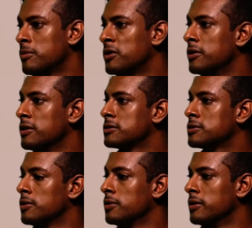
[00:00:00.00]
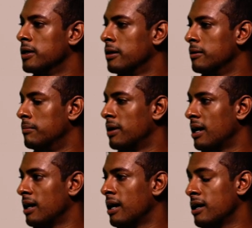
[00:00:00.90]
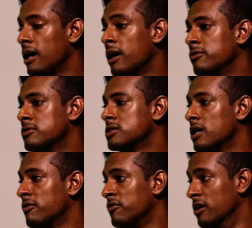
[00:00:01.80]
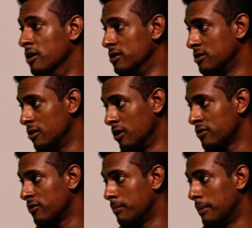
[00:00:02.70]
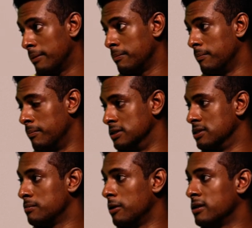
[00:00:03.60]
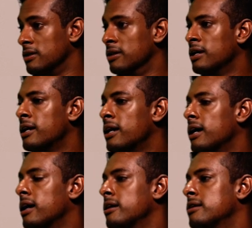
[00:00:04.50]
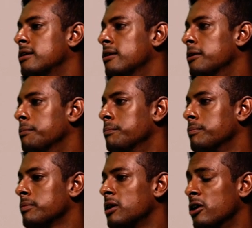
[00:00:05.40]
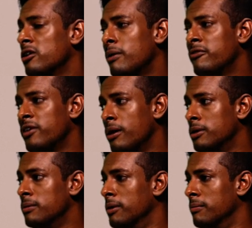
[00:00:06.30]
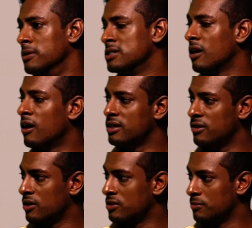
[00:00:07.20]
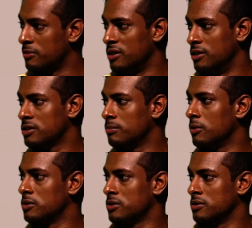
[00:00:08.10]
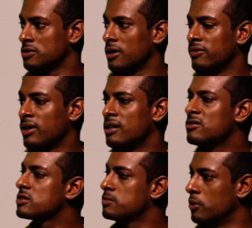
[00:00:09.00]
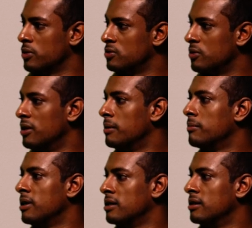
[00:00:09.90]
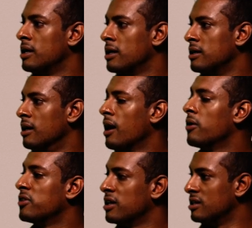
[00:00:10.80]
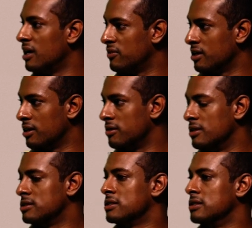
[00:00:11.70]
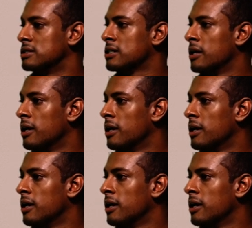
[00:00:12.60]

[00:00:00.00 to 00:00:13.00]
Yeah, so I have to say I've learned a lot from my business partner, and a lot of my family members are in entrepreneurship also, so I've kind of spoken to them and hear how they navigate these things.